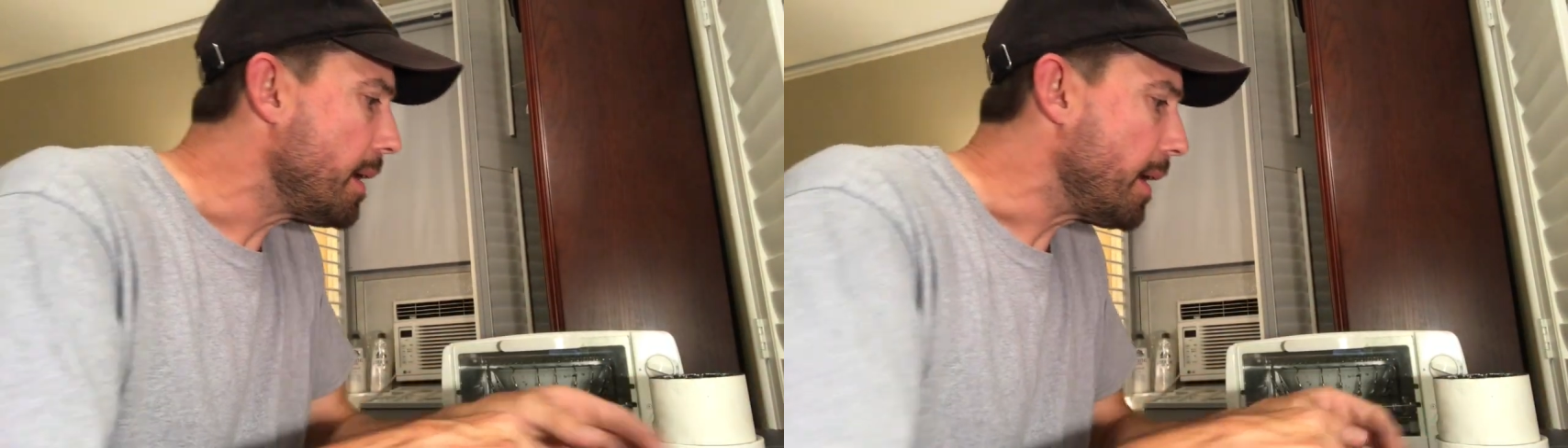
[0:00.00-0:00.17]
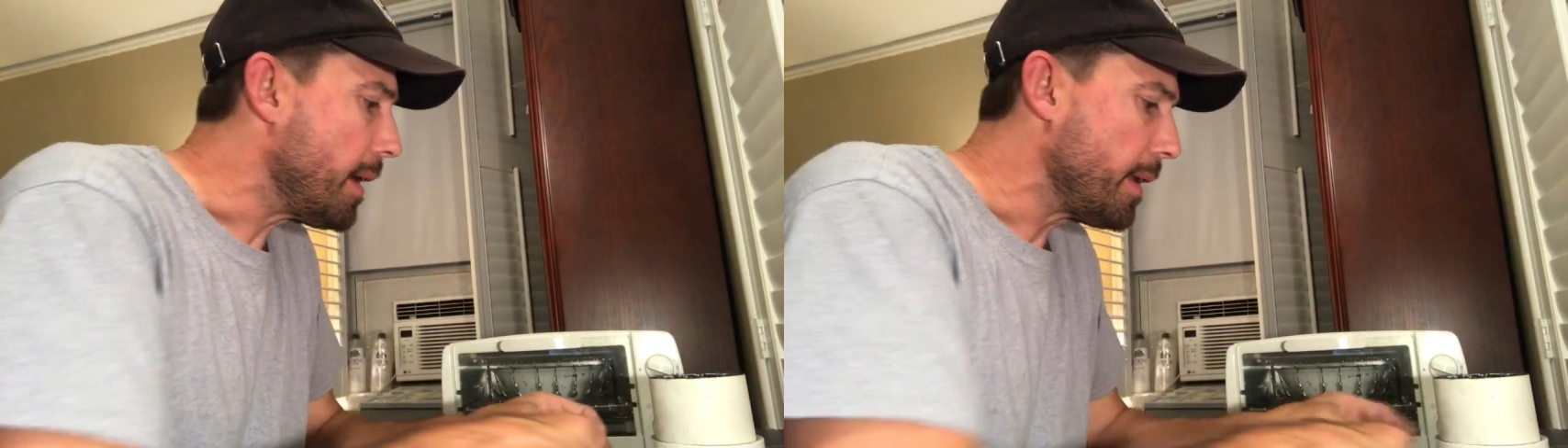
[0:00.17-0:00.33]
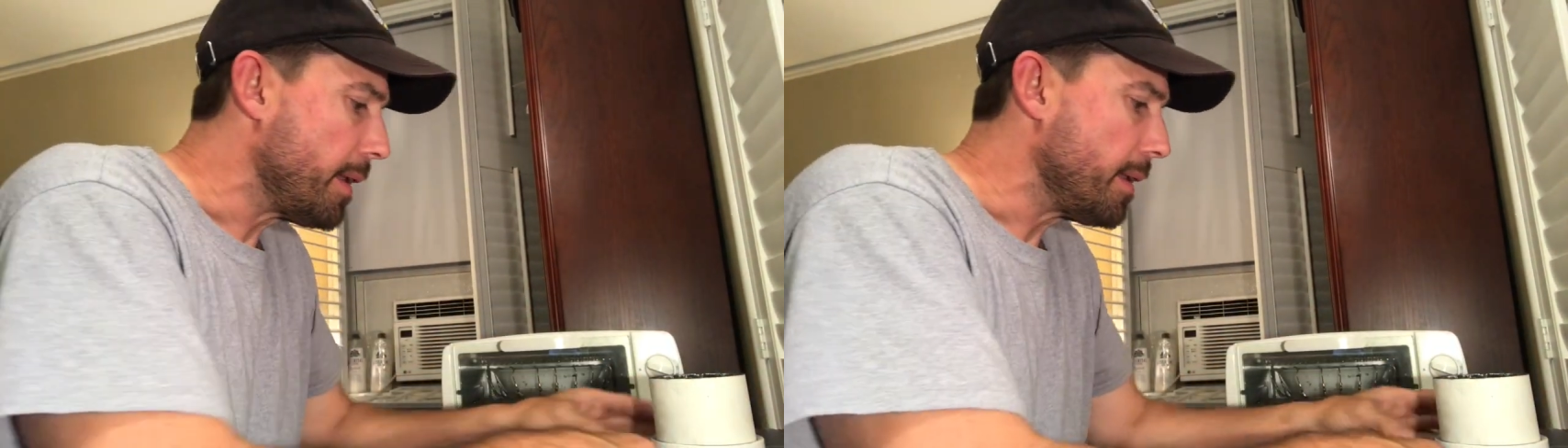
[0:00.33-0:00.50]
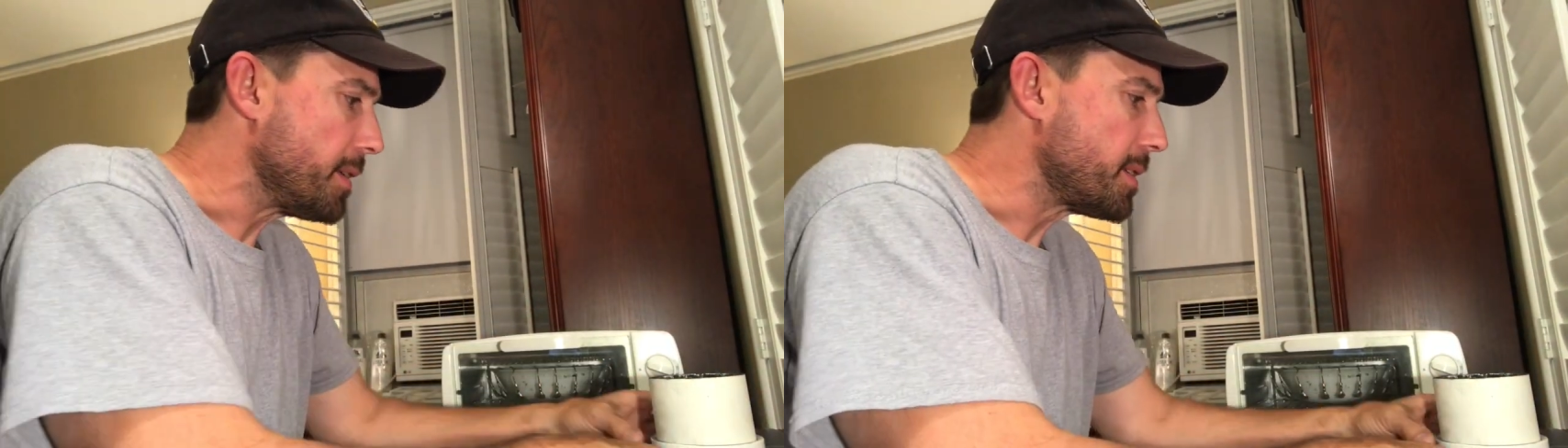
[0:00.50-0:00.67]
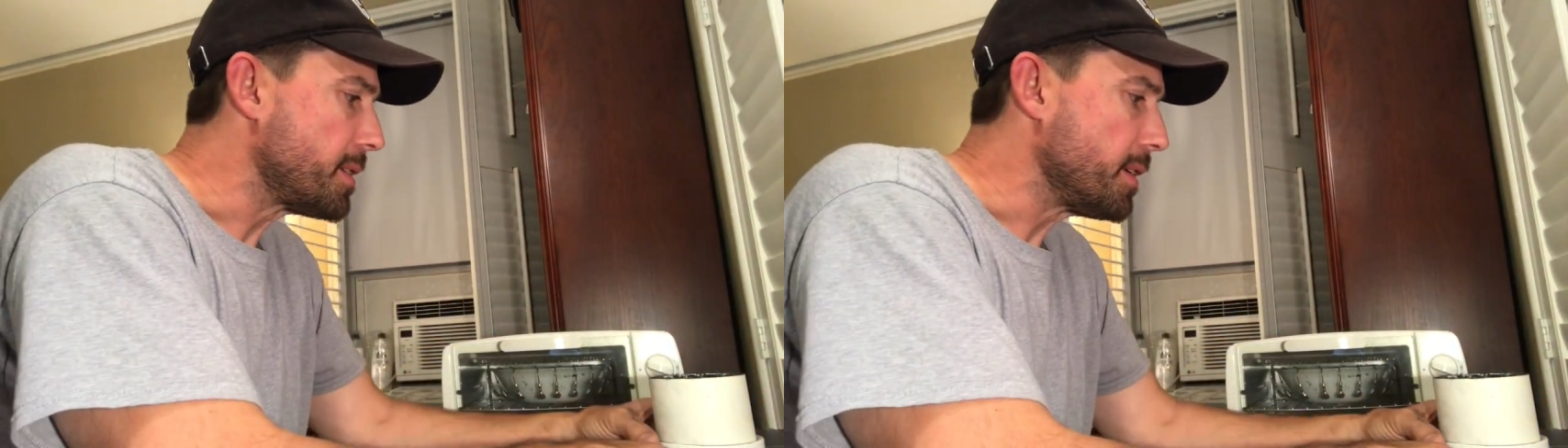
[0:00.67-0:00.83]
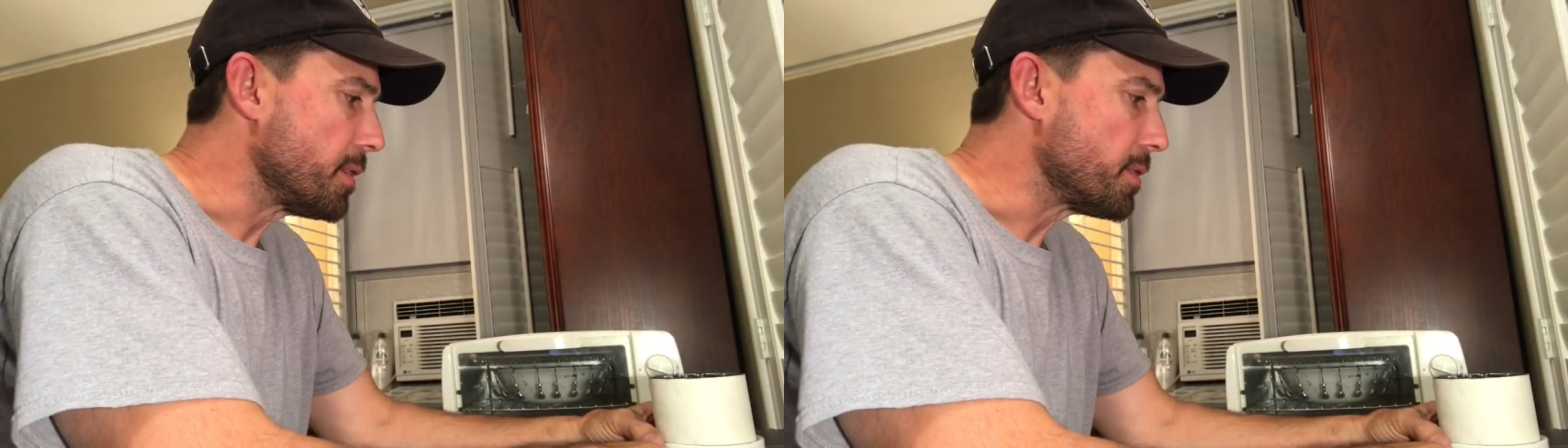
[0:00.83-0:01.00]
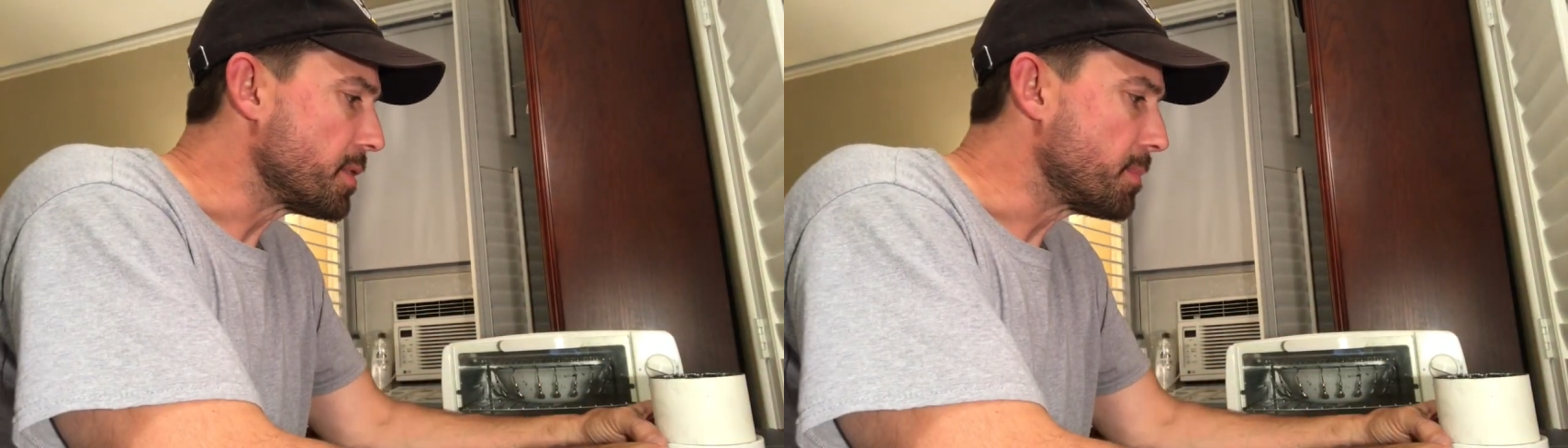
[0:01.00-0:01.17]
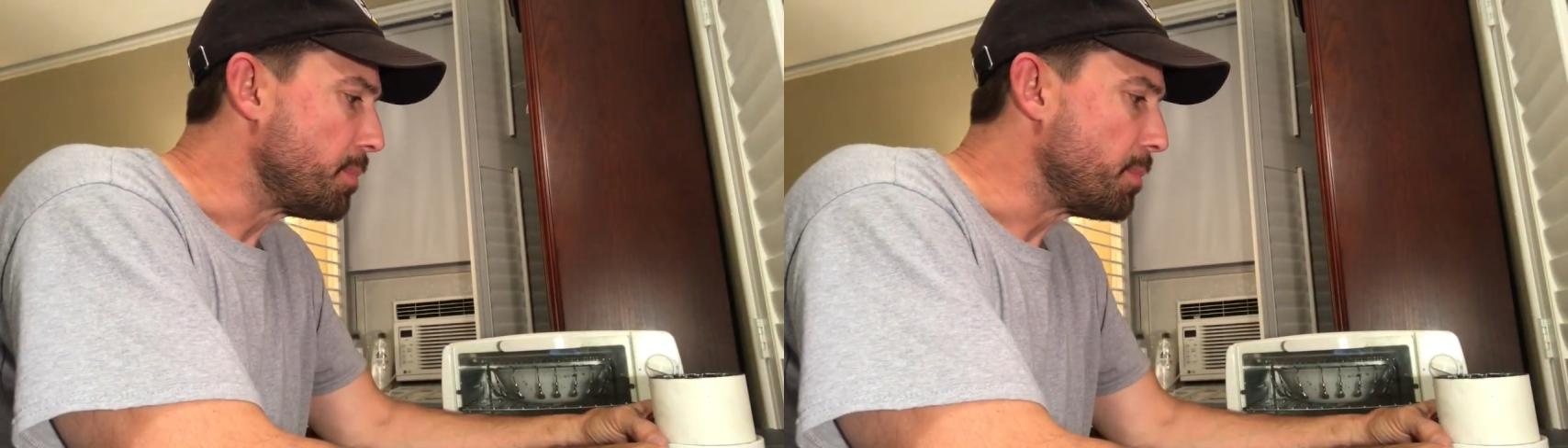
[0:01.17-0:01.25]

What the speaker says: and it is still just